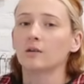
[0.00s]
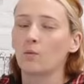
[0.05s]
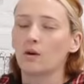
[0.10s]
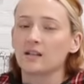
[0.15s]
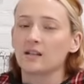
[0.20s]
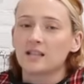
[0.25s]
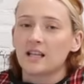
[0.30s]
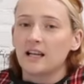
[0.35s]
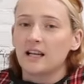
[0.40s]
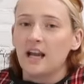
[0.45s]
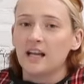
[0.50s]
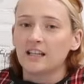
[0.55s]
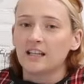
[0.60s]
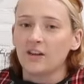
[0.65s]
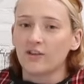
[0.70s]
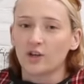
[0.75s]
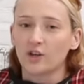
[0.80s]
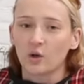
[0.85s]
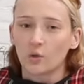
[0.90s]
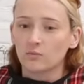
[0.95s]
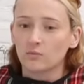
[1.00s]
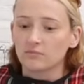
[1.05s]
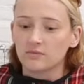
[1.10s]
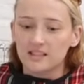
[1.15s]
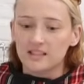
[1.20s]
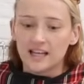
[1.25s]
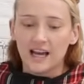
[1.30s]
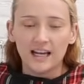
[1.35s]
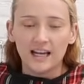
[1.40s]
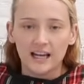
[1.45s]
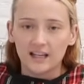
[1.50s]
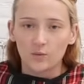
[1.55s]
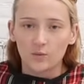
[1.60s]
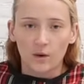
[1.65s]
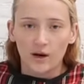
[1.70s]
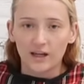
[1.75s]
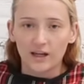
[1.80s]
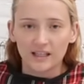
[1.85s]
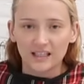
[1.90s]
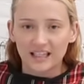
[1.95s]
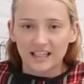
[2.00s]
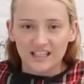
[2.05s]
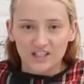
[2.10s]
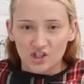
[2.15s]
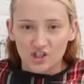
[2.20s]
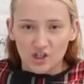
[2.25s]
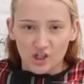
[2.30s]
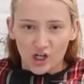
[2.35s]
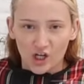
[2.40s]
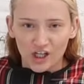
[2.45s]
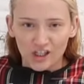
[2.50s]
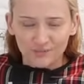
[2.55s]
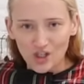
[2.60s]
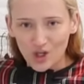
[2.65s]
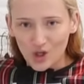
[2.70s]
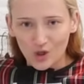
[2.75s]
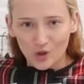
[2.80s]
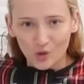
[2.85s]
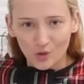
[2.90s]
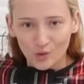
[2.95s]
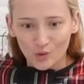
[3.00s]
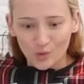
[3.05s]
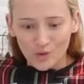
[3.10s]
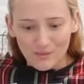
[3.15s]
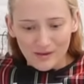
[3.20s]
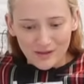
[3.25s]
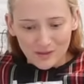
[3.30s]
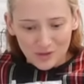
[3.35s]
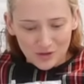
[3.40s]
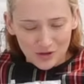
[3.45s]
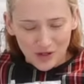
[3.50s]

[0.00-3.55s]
Whereas like any other day I'd wear it like as a skirt. So we may as well